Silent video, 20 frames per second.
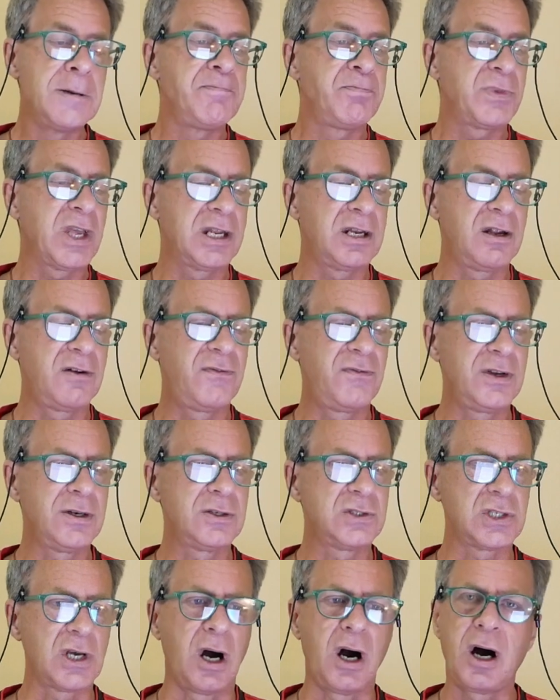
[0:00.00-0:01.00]
And it
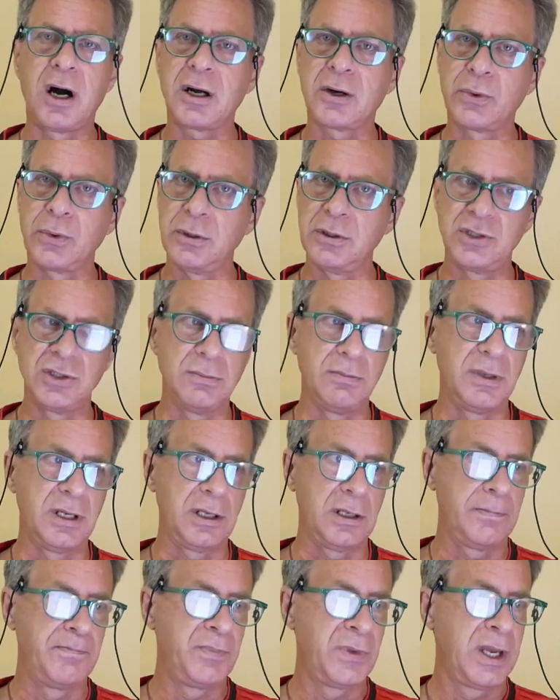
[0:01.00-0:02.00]
feels awkward to
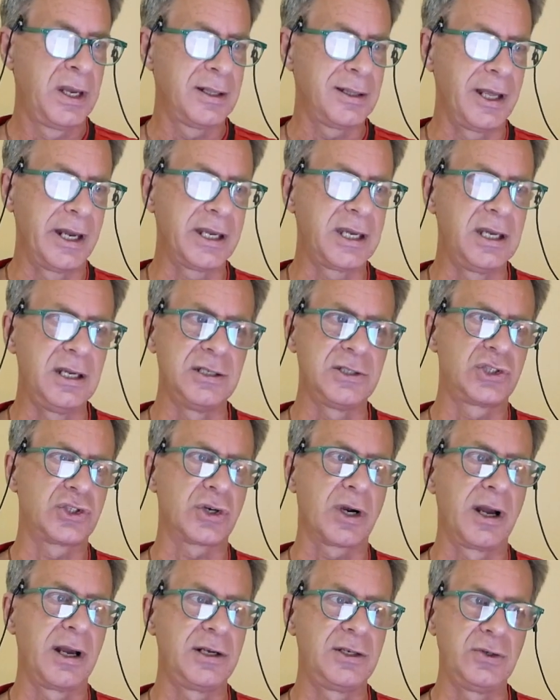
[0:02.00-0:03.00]
me, like he is
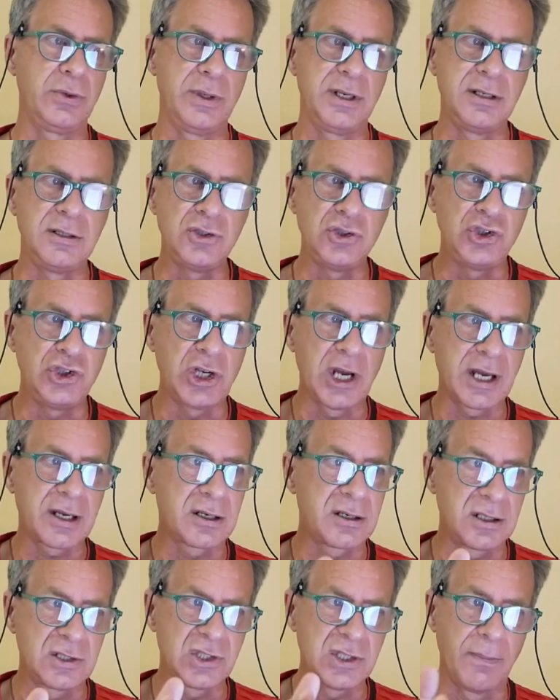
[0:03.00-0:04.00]
trying to
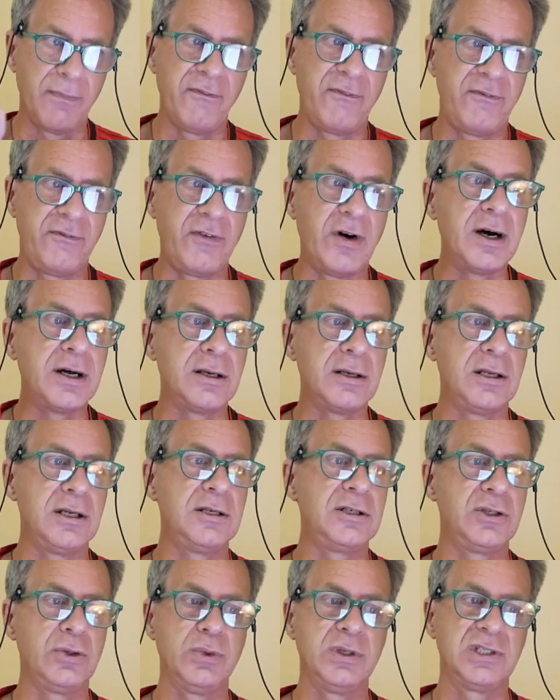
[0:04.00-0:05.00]
inject some fun
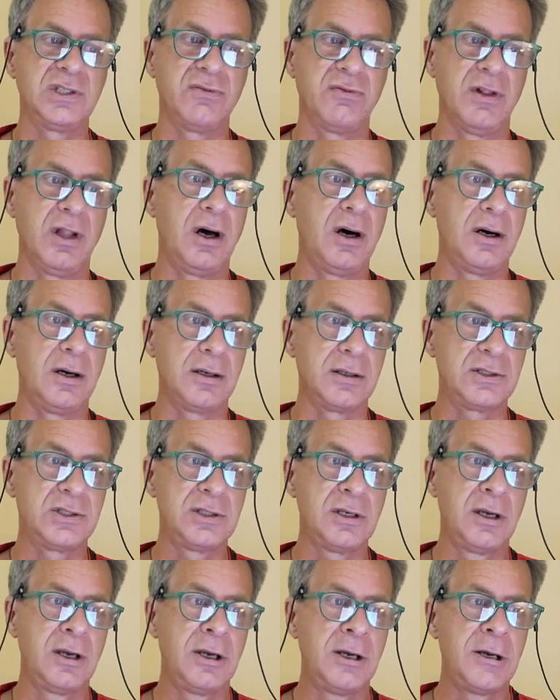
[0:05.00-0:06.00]
into his
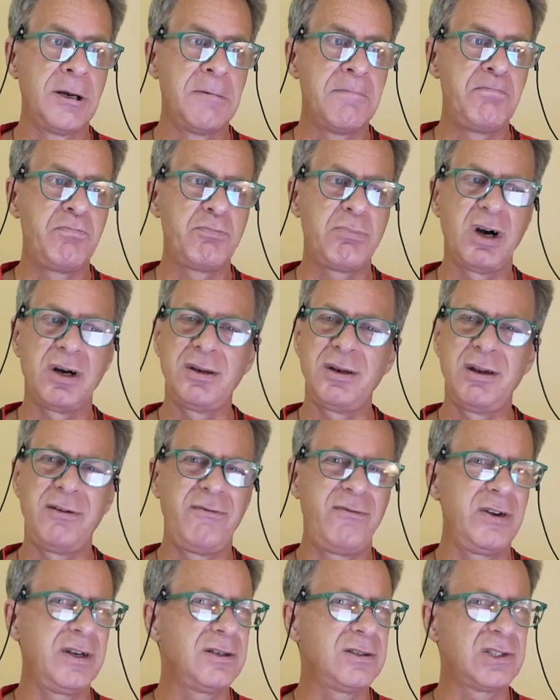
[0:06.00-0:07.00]
vlogs. But it
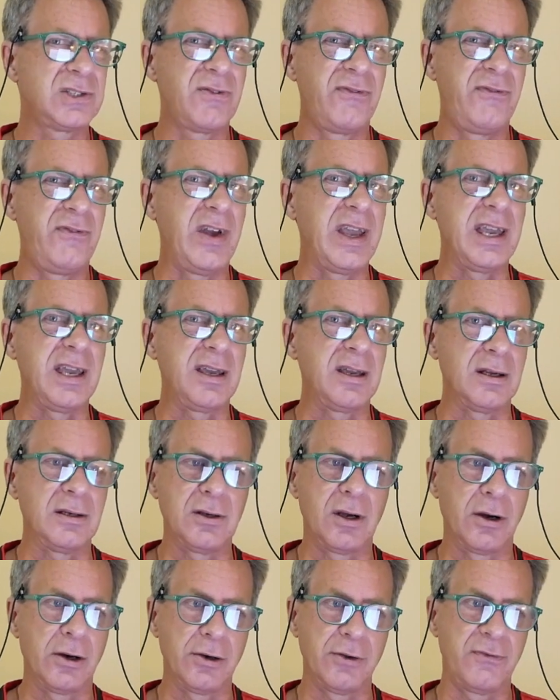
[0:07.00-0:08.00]
feels fake
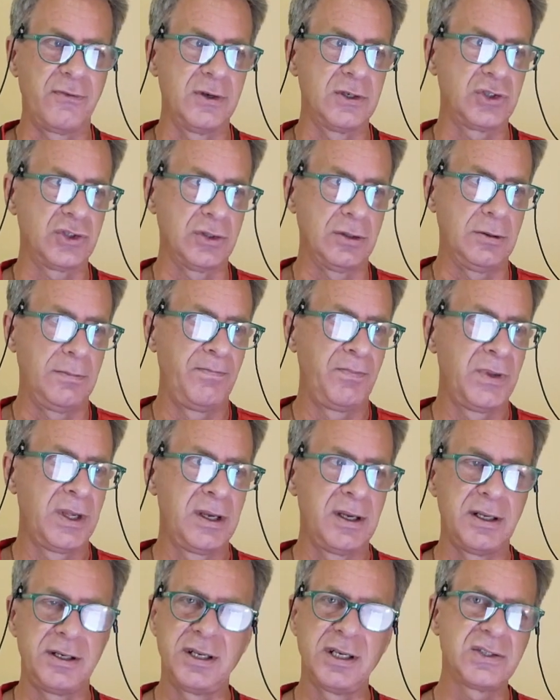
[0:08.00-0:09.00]
and artificial.
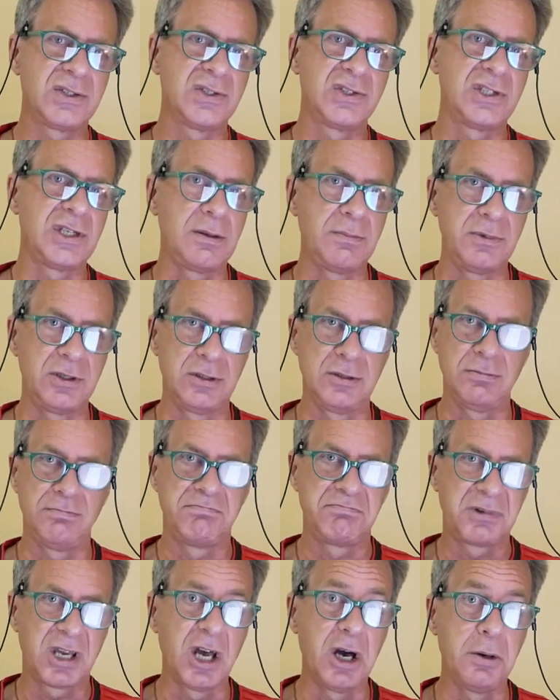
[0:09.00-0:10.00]
It doesn't seem to
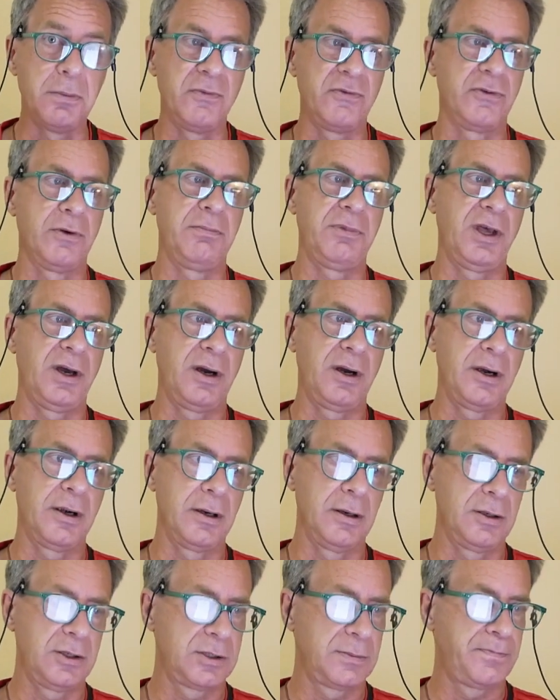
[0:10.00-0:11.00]
come from the
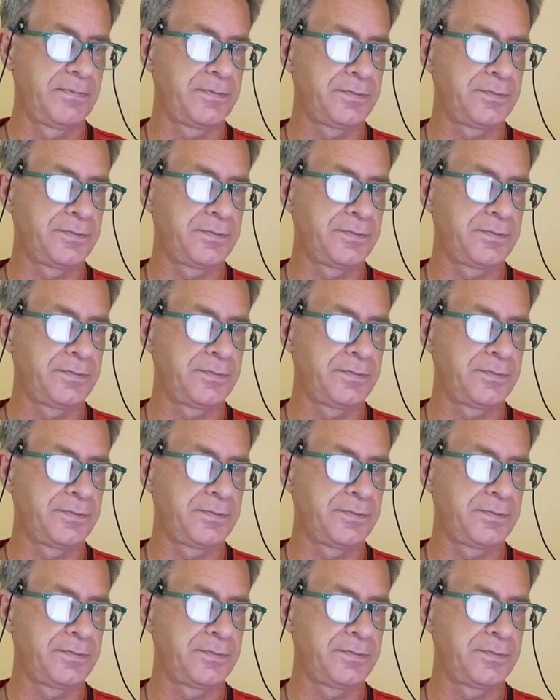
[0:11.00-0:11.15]
heart.